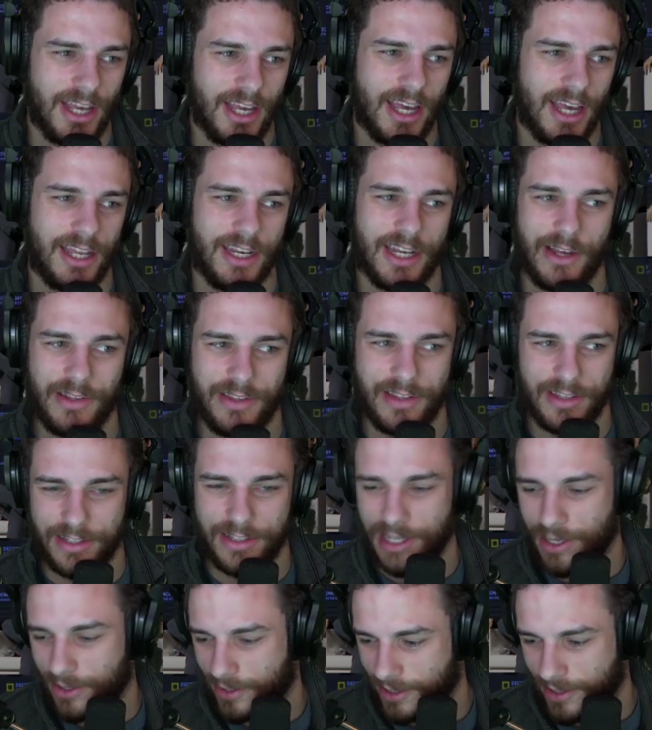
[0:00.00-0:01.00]
And now
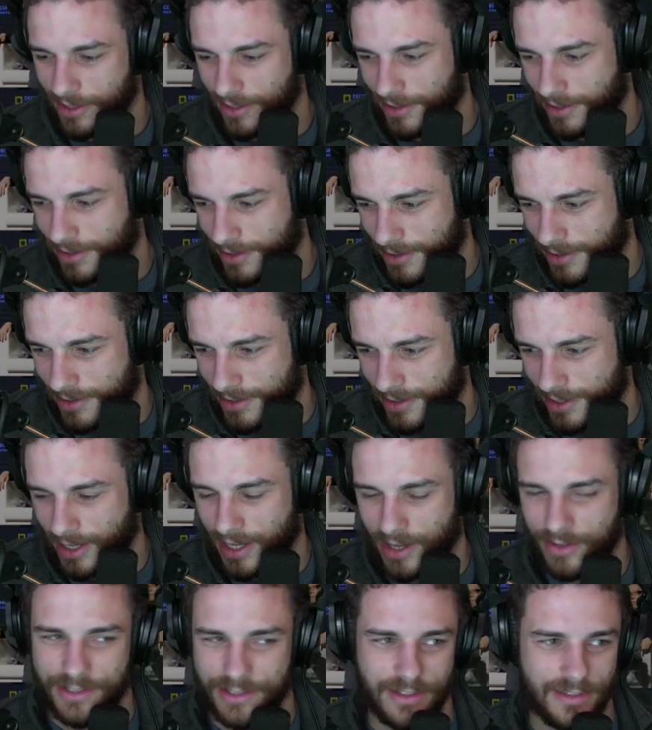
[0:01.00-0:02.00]
the
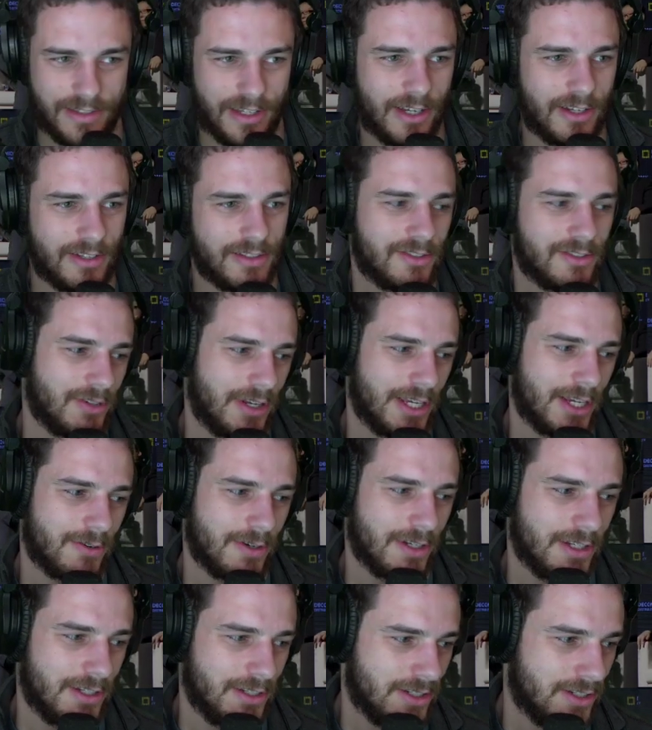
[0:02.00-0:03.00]
account's just like straight
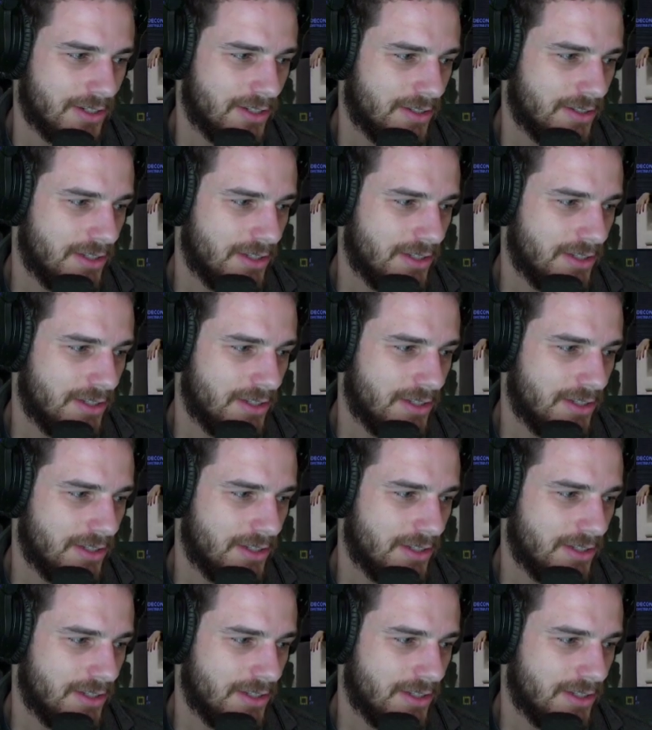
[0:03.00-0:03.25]
cringe.